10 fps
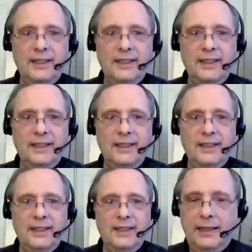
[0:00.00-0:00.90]

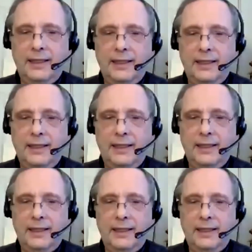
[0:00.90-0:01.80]
And
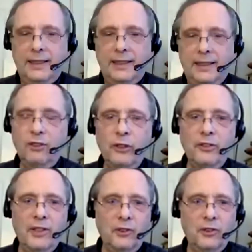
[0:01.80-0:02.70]
um,
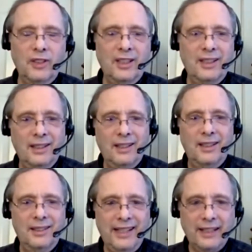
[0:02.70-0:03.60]
given that the source of
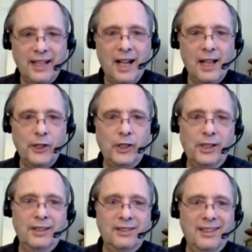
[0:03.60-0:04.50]
this is
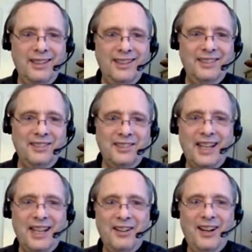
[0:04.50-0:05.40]
technology,
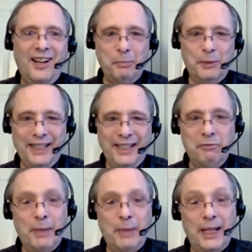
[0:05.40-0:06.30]
it's, it's kind of
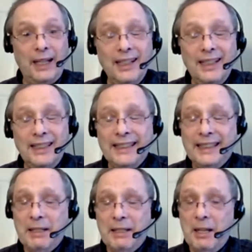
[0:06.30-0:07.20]
hard to believe, but
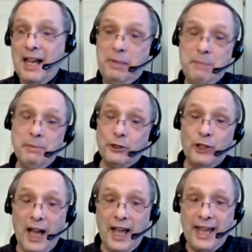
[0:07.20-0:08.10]
uh, people
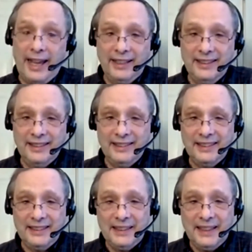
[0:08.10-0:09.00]
are trying.
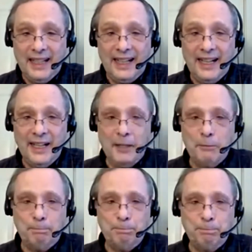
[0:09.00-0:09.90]

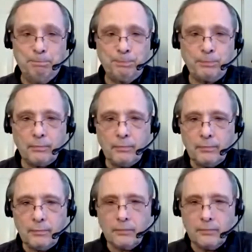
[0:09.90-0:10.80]
Um,
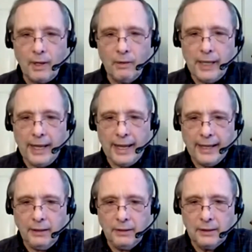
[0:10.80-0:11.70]
okay.